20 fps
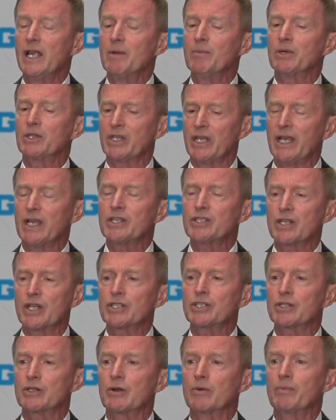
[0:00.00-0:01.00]
But the
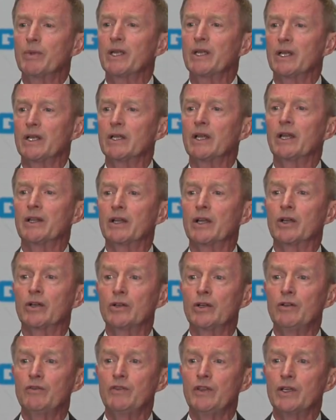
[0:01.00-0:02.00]
headsets are a, big, a, a
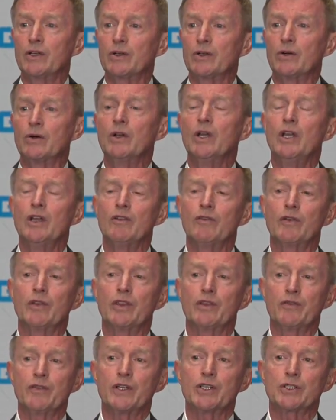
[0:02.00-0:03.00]
good vehicle for
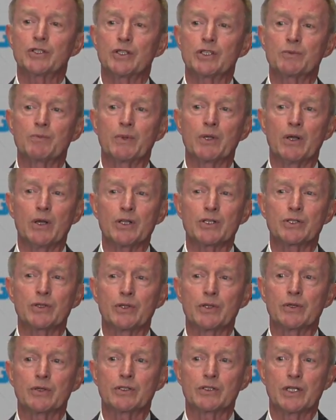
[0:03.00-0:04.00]
the officials, but also
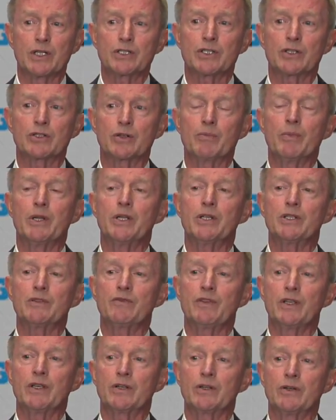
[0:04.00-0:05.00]
it's a tremendous
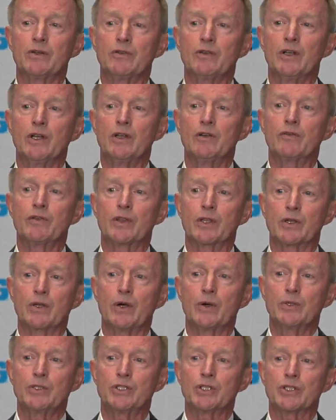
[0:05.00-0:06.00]
vehicle for the
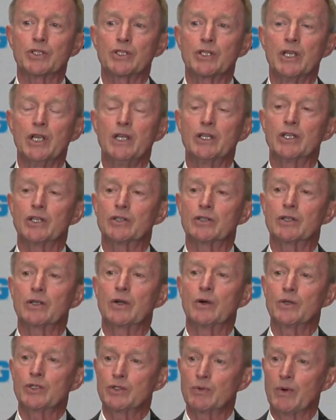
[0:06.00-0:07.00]
coaches. The
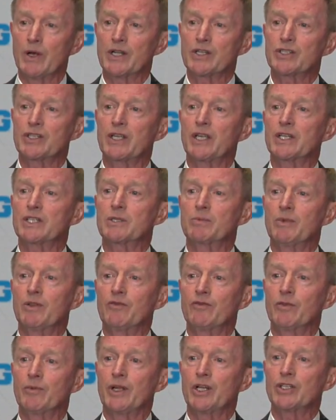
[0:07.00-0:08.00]
coach wants to get some
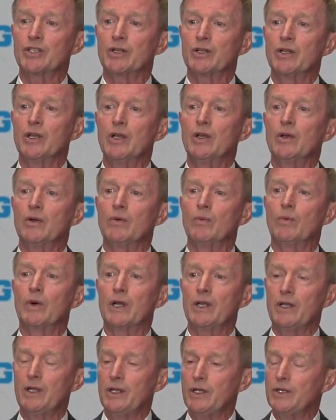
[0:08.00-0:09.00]
information. What
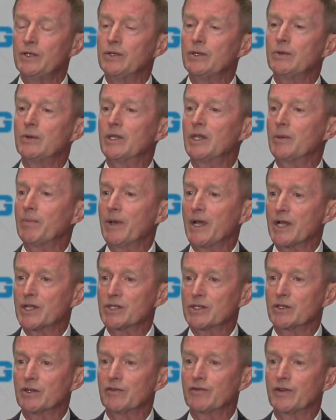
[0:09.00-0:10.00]
did he do on the
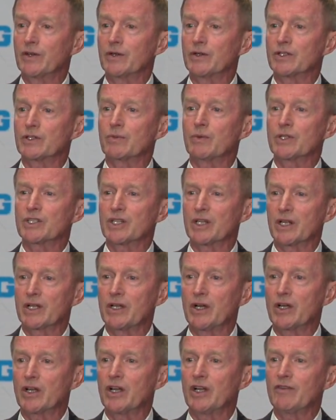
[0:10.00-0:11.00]
pass interference? Was it a
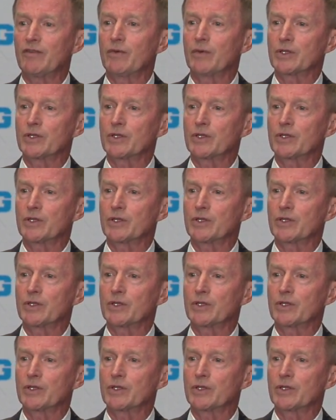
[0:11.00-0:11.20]
cutoff?